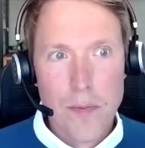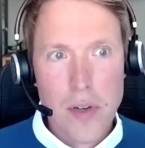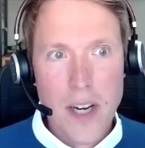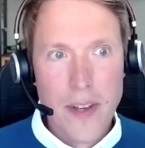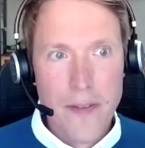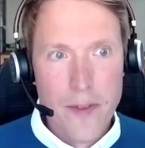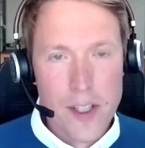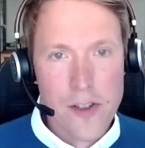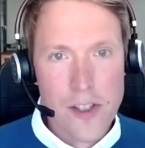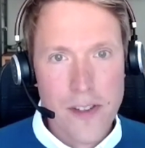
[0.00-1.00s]
Private
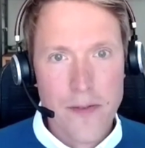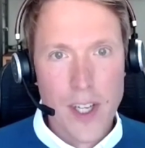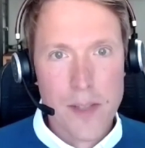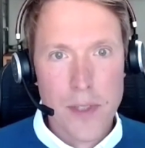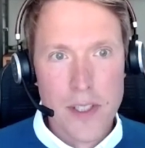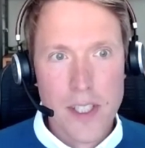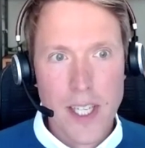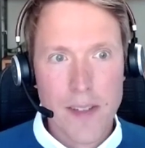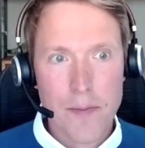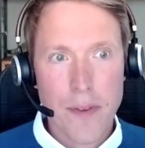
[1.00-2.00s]
infrastructure investments
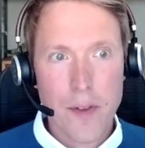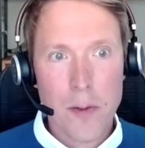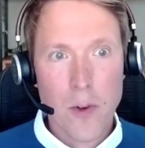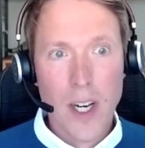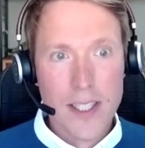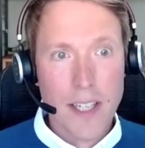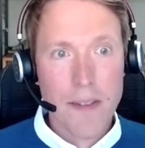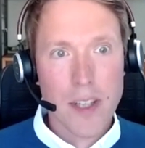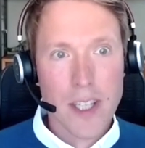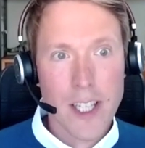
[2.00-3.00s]
can perform quite
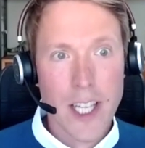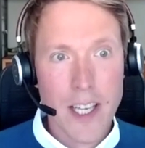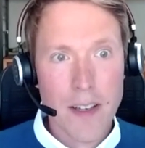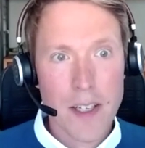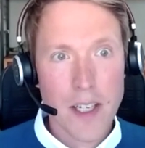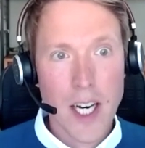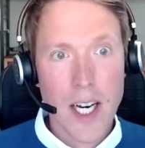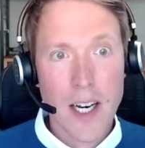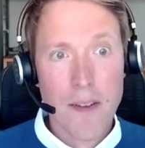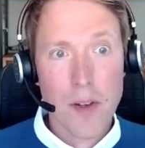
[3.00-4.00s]
differently
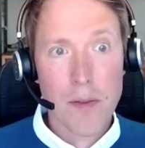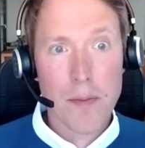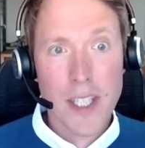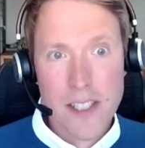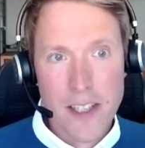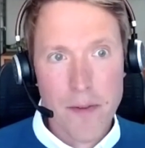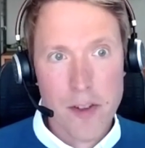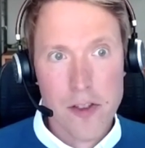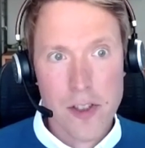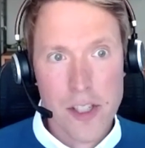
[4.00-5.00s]
from listed
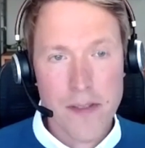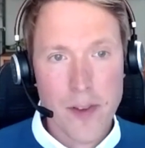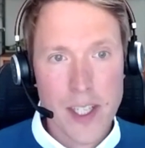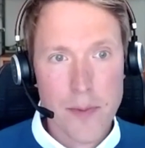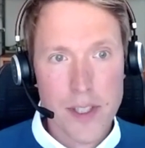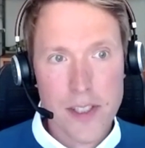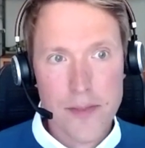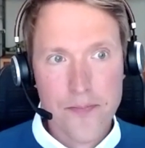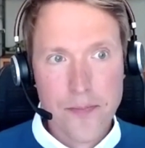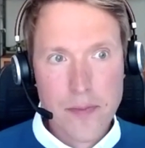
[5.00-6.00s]
infrastructure investments.
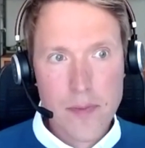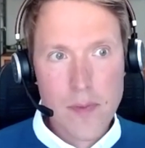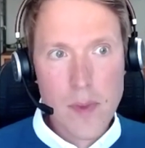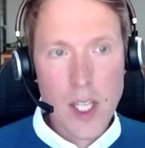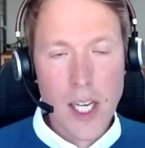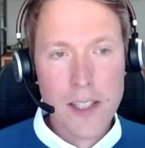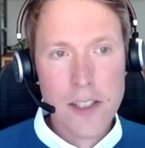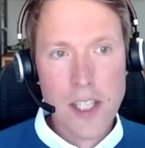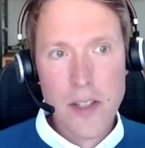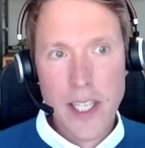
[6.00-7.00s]
And
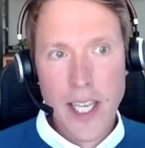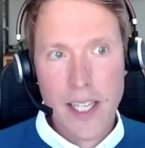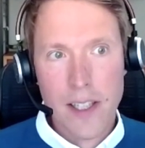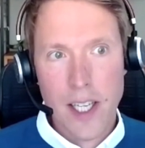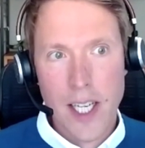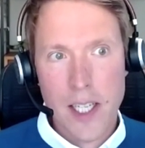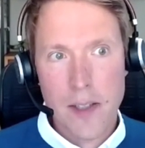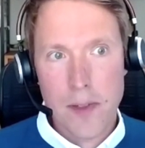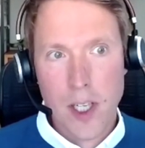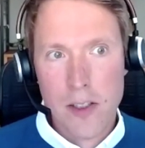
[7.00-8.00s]
so you get
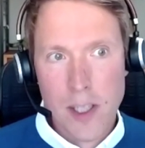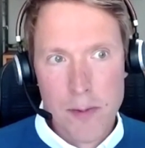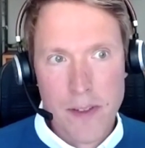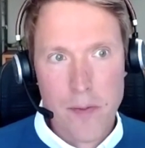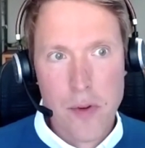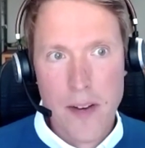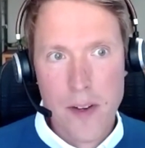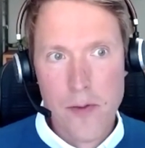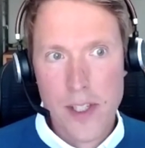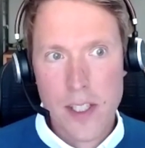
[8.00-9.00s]
a concept of the
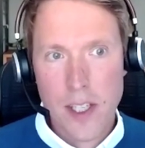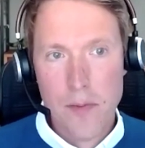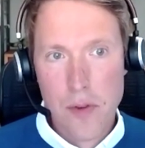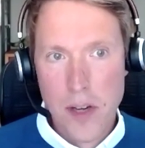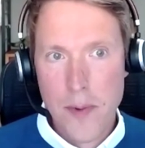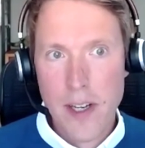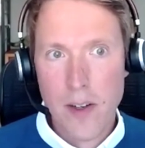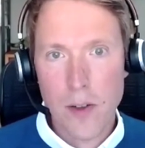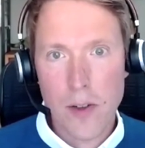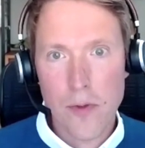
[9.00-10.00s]
private risk premium
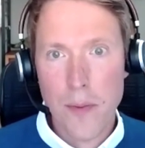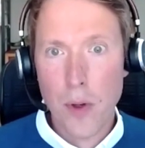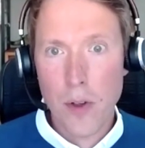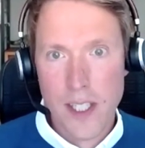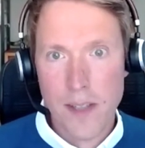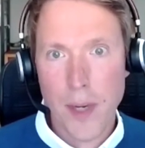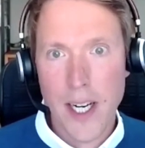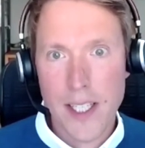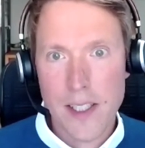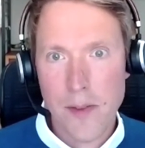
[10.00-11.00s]
or reporting
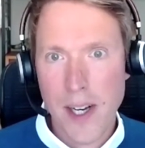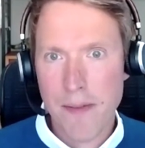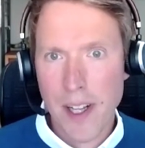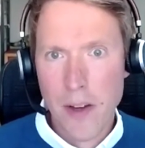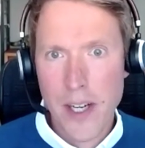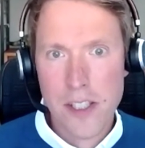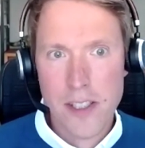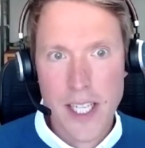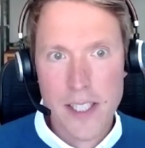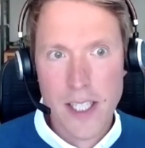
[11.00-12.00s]
bias around valuation
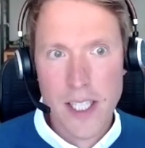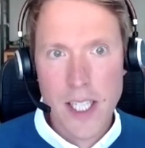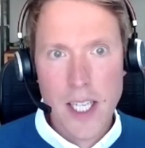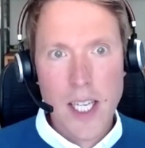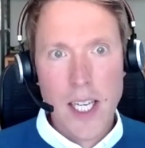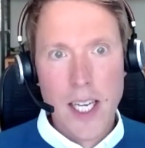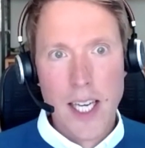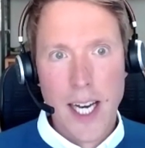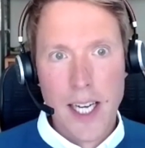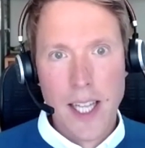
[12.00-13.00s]
data
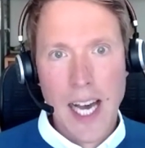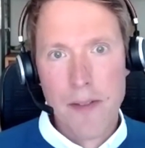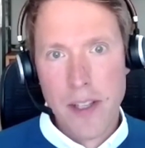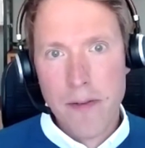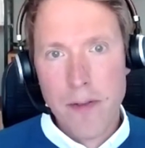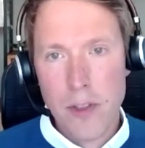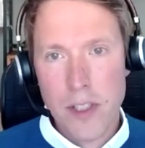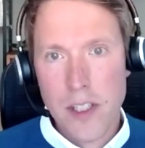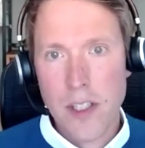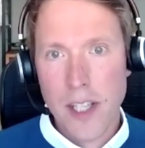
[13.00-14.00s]
can have an
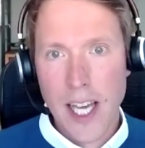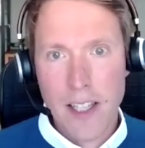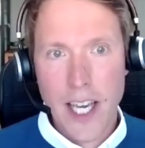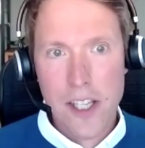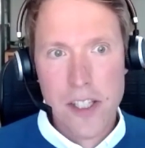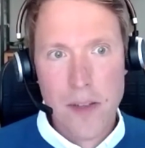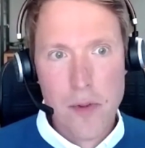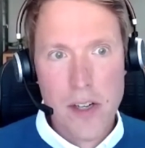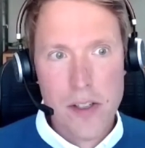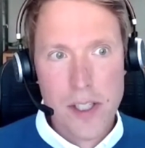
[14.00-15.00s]
influence on the allocation
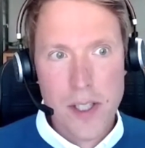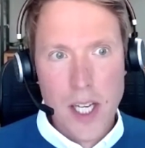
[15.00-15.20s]
approach.